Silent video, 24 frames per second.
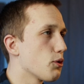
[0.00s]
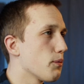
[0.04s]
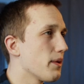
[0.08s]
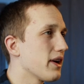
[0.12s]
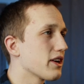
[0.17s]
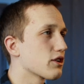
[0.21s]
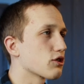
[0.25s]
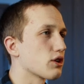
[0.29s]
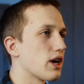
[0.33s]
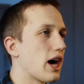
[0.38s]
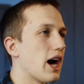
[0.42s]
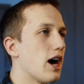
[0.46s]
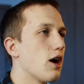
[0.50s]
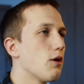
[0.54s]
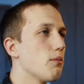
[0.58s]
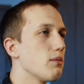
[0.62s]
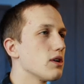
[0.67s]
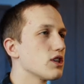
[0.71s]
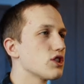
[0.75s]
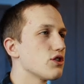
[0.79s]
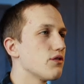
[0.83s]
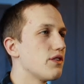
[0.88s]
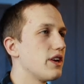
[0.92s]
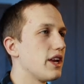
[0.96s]
matter how
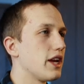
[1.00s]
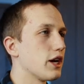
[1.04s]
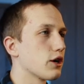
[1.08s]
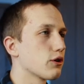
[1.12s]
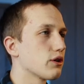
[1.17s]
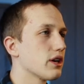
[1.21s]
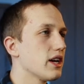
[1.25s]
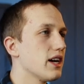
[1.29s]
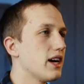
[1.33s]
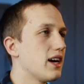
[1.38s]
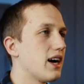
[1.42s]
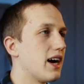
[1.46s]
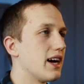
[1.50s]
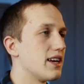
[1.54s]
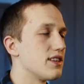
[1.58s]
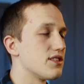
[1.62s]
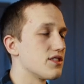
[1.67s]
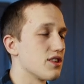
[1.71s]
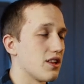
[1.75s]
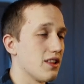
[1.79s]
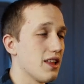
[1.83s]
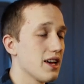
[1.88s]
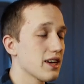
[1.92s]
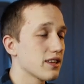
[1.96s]
much of an area I
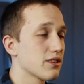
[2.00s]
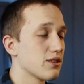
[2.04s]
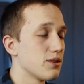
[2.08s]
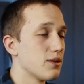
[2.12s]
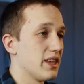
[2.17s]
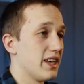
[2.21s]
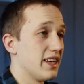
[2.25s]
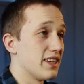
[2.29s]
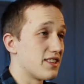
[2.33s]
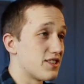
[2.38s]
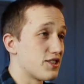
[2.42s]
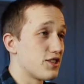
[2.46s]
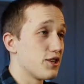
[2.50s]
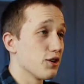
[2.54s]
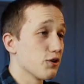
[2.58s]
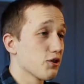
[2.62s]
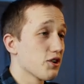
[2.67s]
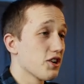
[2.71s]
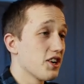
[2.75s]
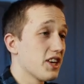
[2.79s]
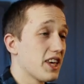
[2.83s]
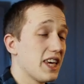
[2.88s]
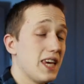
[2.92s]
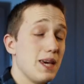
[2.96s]
select, it's still
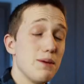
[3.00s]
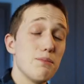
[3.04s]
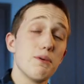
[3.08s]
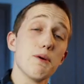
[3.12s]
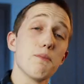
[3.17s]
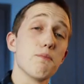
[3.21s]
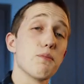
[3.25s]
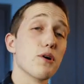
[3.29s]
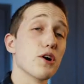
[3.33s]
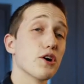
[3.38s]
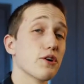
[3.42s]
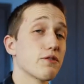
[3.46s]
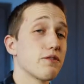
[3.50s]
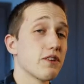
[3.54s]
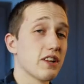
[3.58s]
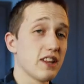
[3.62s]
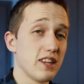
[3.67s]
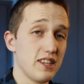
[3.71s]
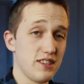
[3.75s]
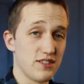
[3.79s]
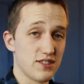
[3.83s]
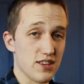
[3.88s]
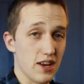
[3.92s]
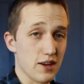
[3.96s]
going to keep it
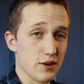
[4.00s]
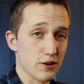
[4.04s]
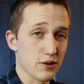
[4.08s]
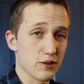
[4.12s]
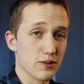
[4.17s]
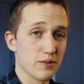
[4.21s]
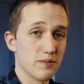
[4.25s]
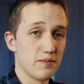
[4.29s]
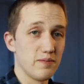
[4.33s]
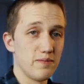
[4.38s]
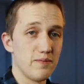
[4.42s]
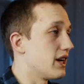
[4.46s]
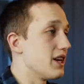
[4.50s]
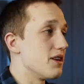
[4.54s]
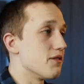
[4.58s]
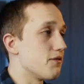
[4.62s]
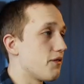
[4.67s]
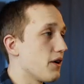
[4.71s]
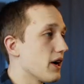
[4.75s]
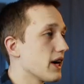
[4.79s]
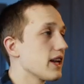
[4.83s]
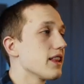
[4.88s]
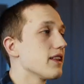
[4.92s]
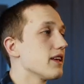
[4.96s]
perfectly centered. All right, and
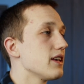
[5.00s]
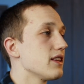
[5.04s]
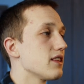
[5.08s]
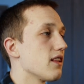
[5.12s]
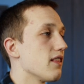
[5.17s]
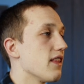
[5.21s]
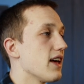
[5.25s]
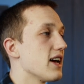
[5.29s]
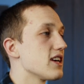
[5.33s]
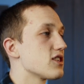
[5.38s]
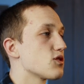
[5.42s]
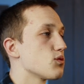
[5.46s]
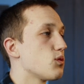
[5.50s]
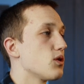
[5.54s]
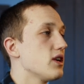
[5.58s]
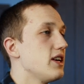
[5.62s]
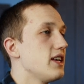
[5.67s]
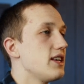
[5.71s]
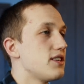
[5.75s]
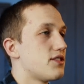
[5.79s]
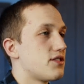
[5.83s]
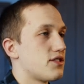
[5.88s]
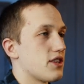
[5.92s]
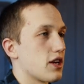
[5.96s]
finally, the last one
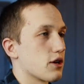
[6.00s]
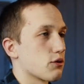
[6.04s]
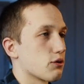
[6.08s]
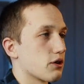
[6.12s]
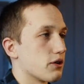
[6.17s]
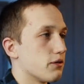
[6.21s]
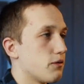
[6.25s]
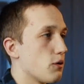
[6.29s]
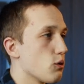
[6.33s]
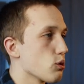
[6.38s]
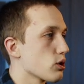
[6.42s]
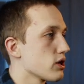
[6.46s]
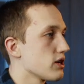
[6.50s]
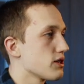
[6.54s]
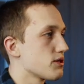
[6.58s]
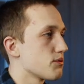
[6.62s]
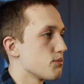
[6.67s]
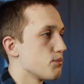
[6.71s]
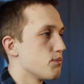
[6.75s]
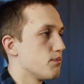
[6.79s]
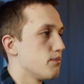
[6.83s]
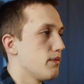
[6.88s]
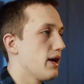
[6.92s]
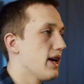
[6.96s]
is center and focus.
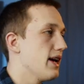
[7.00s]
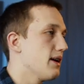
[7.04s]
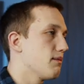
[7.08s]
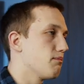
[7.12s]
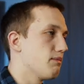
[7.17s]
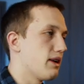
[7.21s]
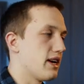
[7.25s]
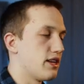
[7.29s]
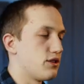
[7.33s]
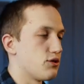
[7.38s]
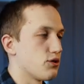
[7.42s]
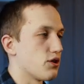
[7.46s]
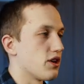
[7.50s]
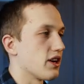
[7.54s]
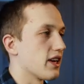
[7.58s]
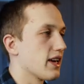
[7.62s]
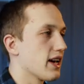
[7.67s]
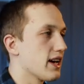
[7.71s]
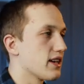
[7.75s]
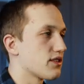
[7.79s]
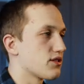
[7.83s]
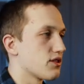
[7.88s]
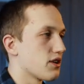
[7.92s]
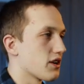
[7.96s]
And as you can
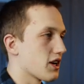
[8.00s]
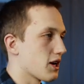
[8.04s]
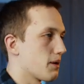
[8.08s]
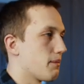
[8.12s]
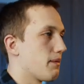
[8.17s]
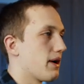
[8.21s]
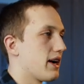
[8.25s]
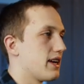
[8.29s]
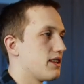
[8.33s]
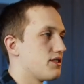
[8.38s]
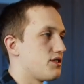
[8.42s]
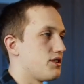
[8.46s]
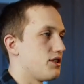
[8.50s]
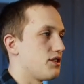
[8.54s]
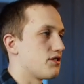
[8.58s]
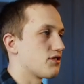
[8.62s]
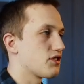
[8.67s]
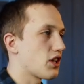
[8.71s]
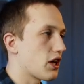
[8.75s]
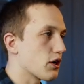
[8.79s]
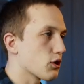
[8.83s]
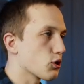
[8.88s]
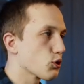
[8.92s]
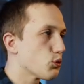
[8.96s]
guess, it combines the
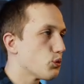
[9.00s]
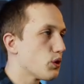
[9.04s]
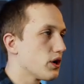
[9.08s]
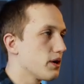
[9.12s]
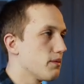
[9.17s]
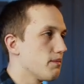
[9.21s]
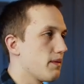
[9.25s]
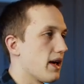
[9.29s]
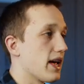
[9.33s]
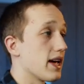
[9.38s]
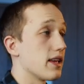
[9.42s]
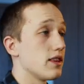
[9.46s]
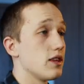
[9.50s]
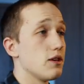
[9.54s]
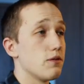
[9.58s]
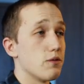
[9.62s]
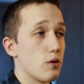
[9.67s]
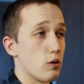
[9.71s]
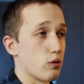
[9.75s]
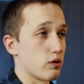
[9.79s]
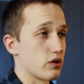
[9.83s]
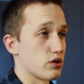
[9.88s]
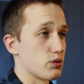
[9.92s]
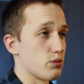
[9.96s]
center one and the
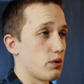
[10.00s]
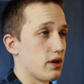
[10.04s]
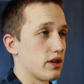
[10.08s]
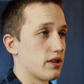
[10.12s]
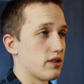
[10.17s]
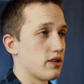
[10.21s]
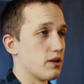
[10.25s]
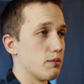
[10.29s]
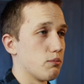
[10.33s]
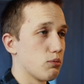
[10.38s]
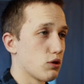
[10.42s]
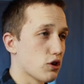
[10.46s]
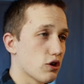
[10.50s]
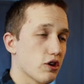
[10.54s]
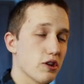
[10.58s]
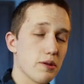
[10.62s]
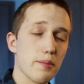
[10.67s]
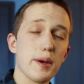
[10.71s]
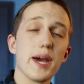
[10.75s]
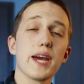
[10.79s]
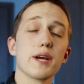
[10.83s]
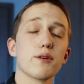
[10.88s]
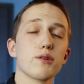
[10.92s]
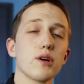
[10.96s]
focus one to blur the
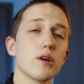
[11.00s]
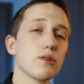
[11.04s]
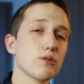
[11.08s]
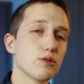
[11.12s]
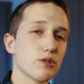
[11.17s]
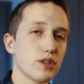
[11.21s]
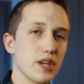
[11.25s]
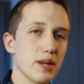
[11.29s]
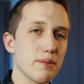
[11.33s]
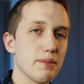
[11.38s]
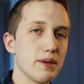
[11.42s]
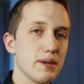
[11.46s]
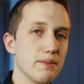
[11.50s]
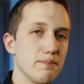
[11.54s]
background or dim it.